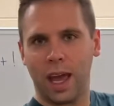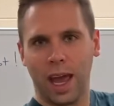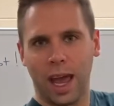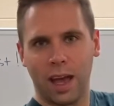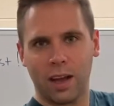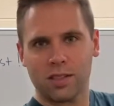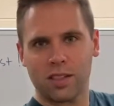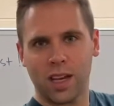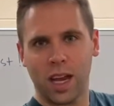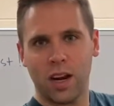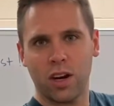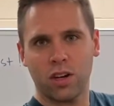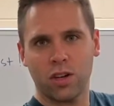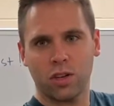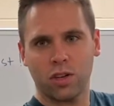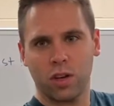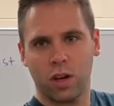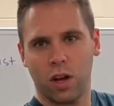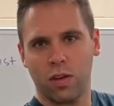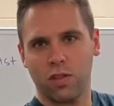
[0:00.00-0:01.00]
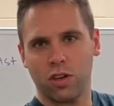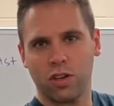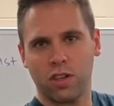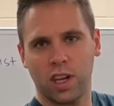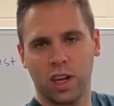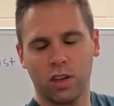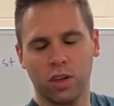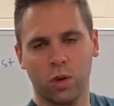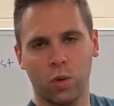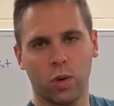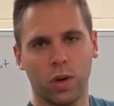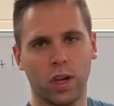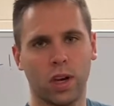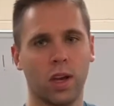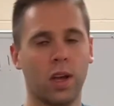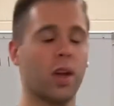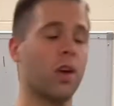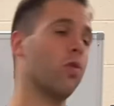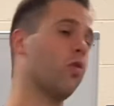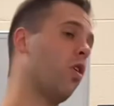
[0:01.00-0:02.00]
outside of your deltoid,
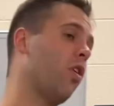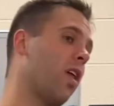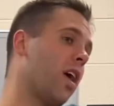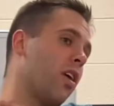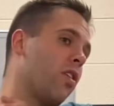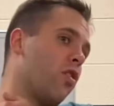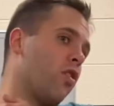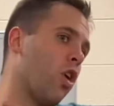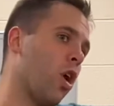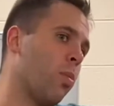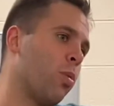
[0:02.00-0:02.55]
roll out your upper